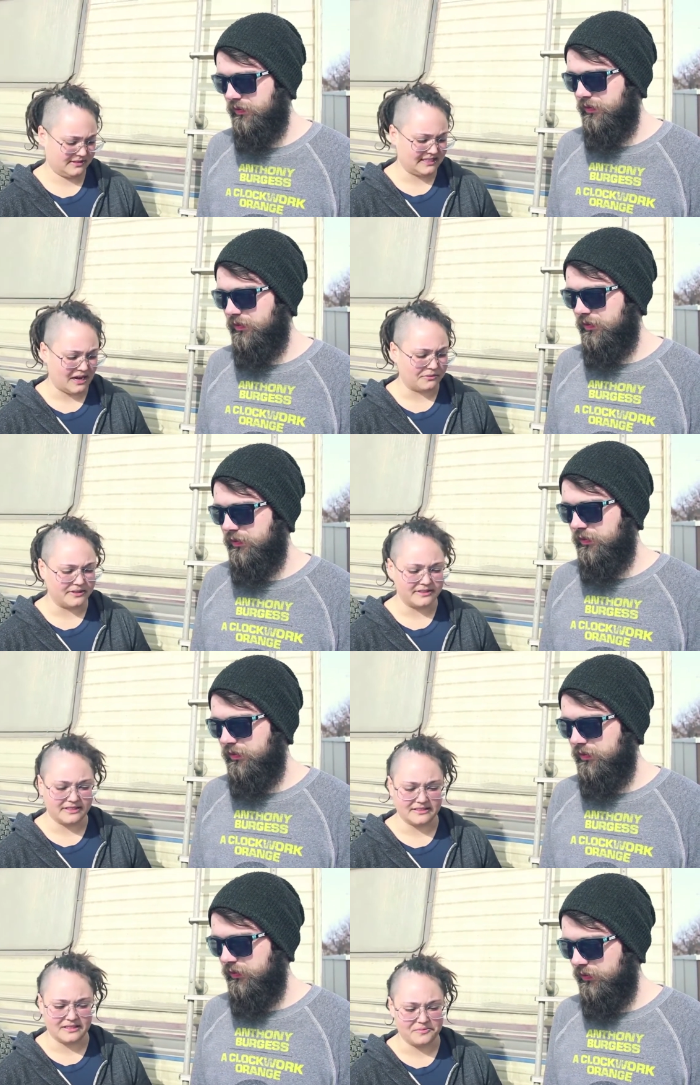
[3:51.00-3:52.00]
Speaker 1: sound
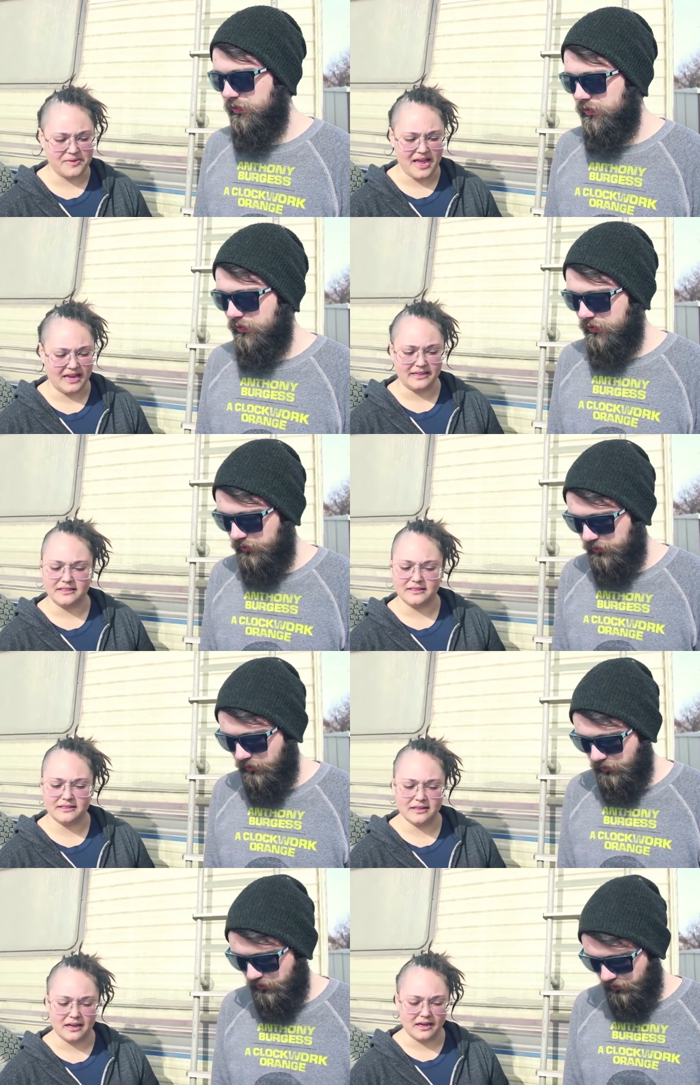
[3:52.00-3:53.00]
system
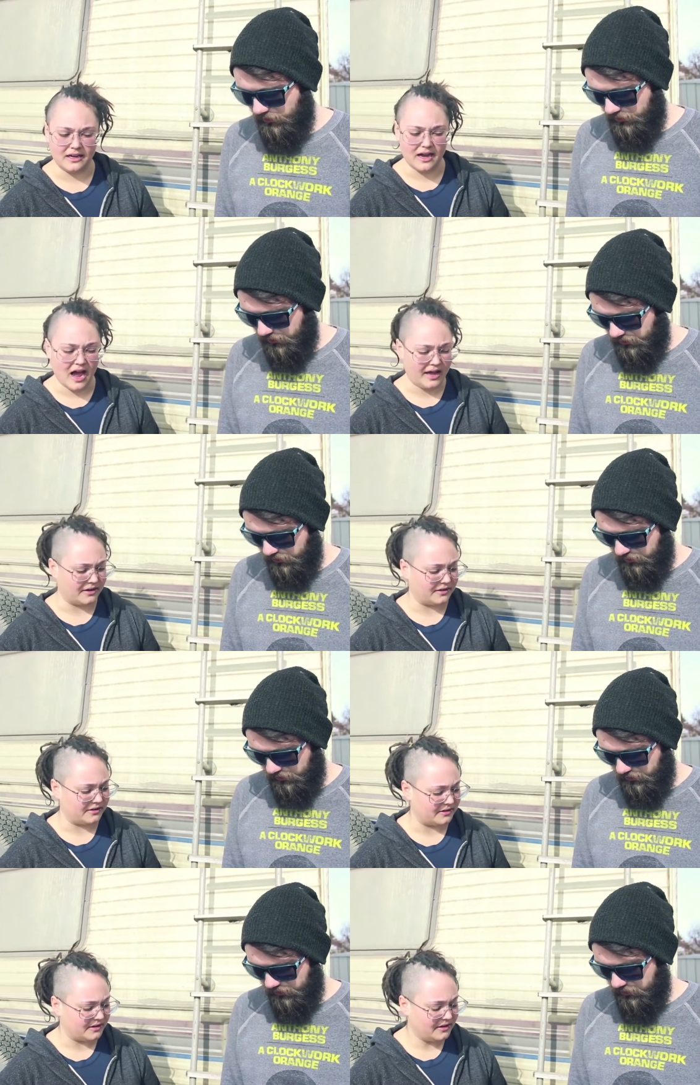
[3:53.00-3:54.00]
and uh,
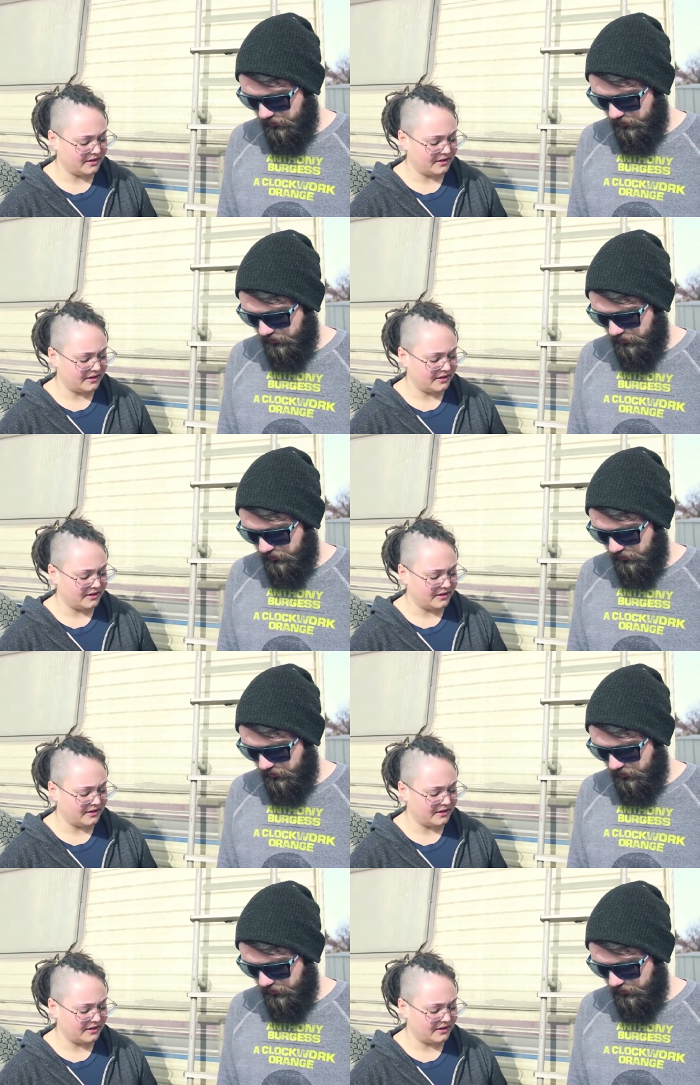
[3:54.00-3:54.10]
hire